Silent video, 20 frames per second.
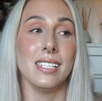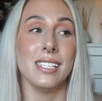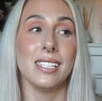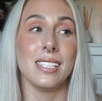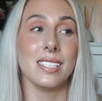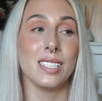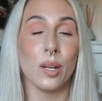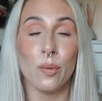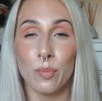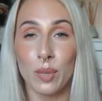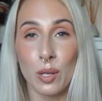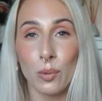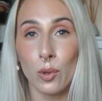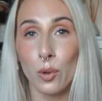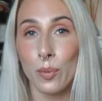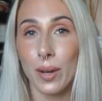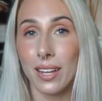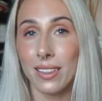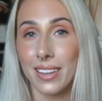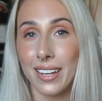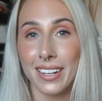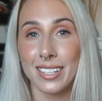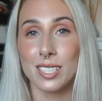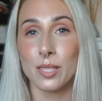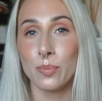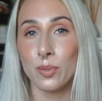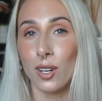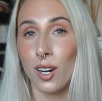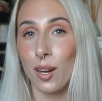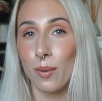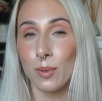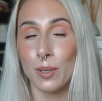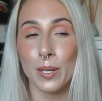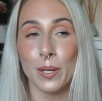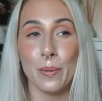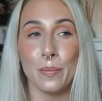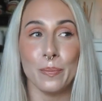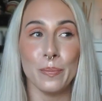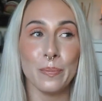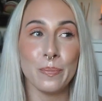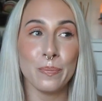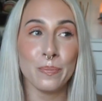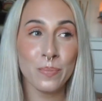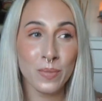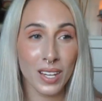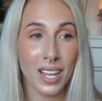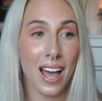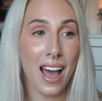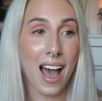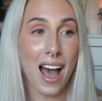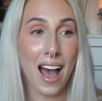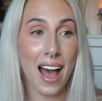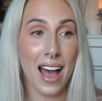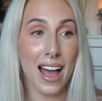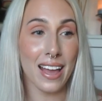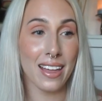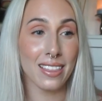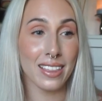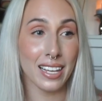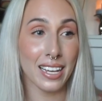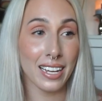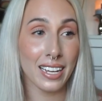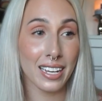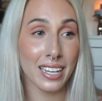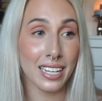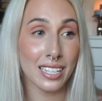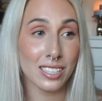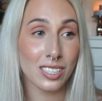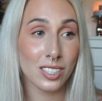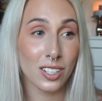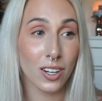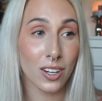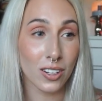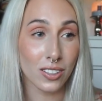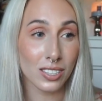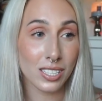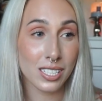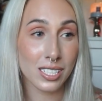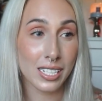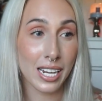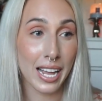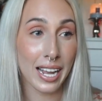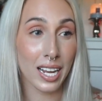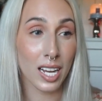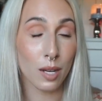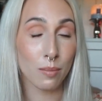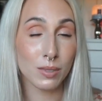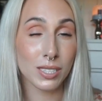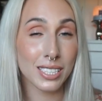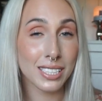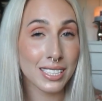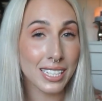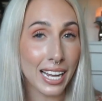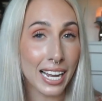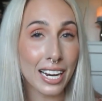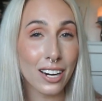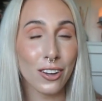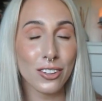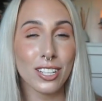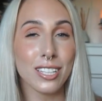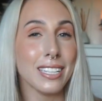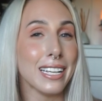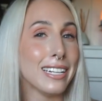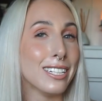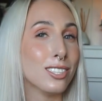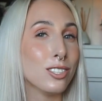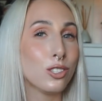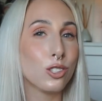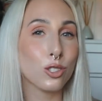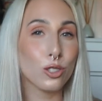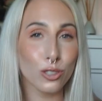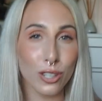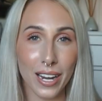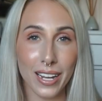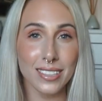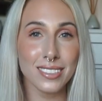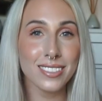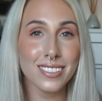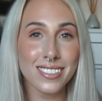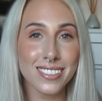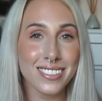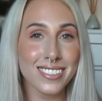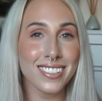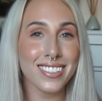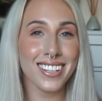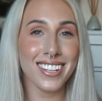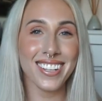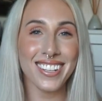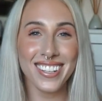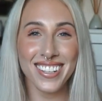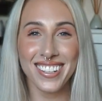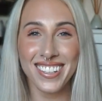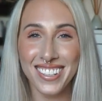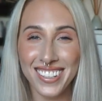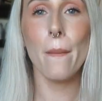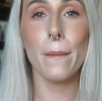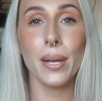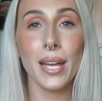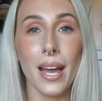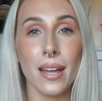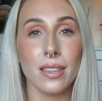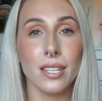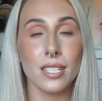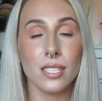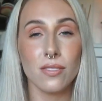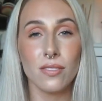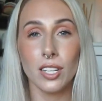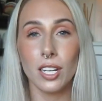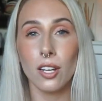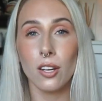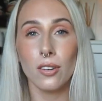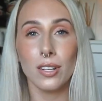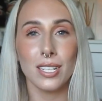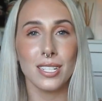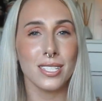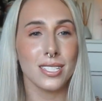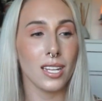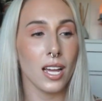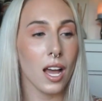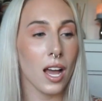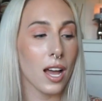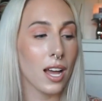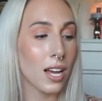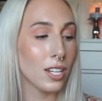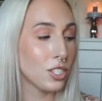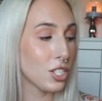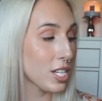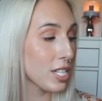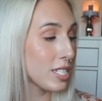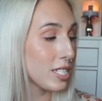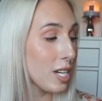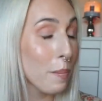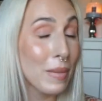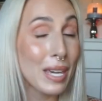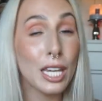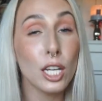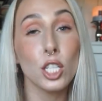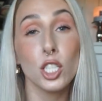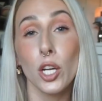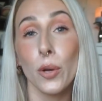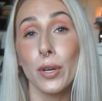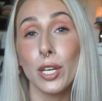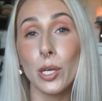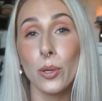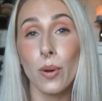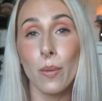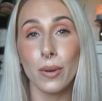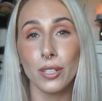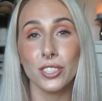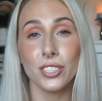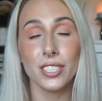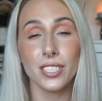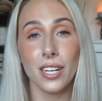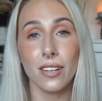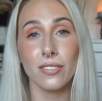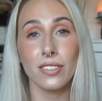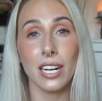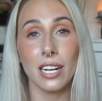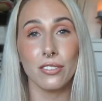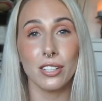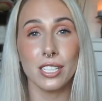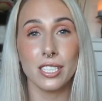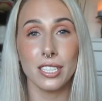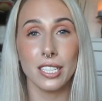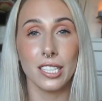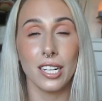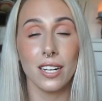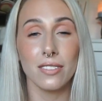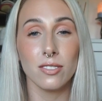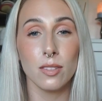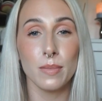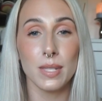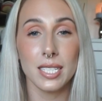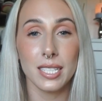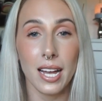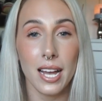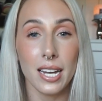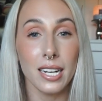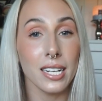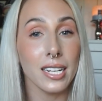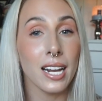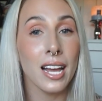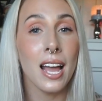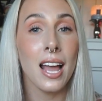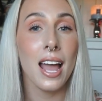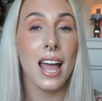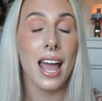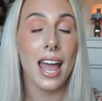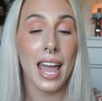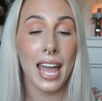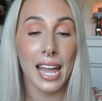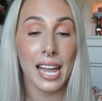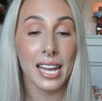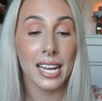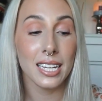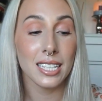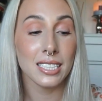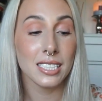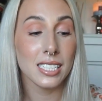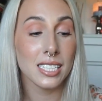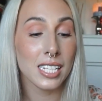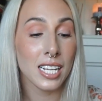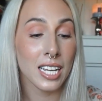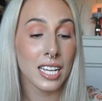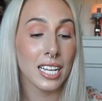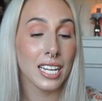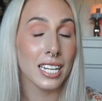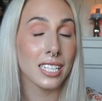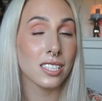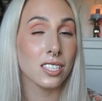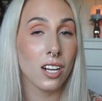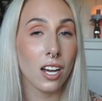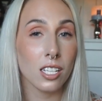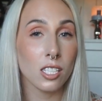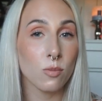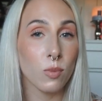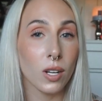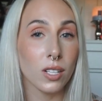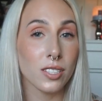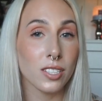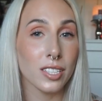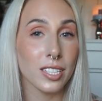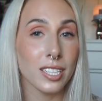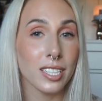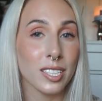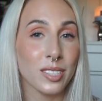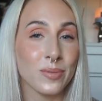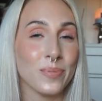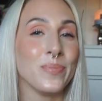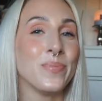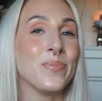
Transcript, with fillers: Some people might think it's a problem. I think it's called staying up to date on the latest trends. But yeah, this video is just me showing you a bunch of stuff that I recently got from Missguided, and it's not sponsored,